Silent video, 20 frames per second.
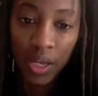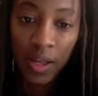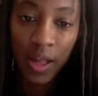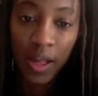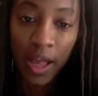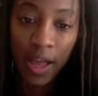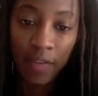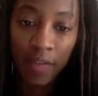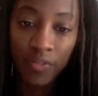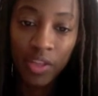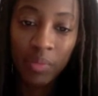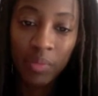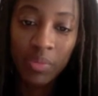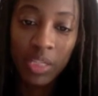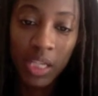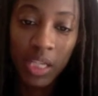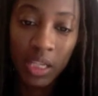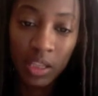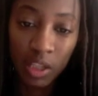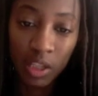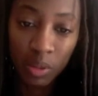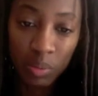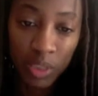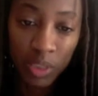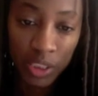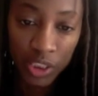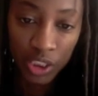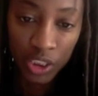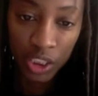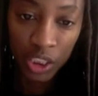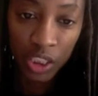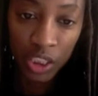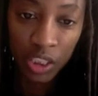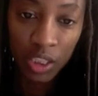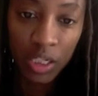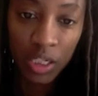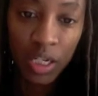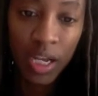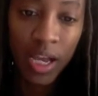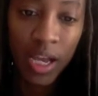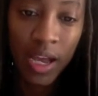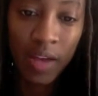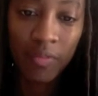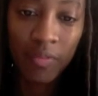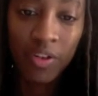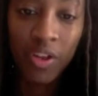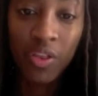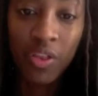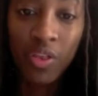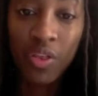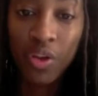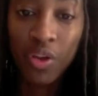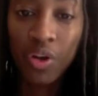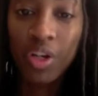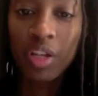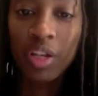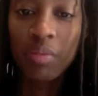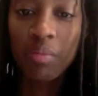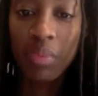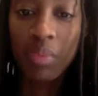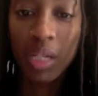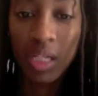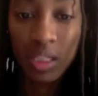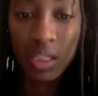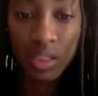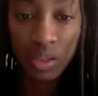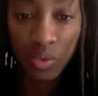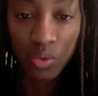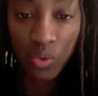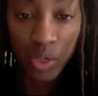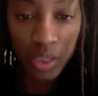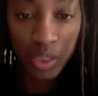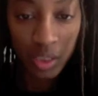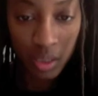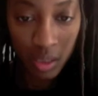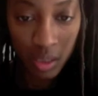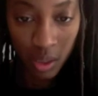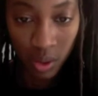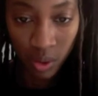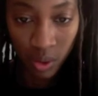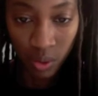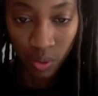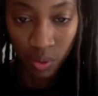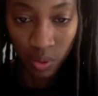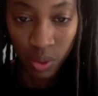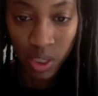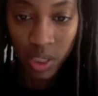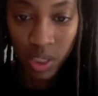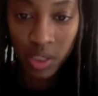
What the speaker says: have them take their blood sugar every 30 minutes or so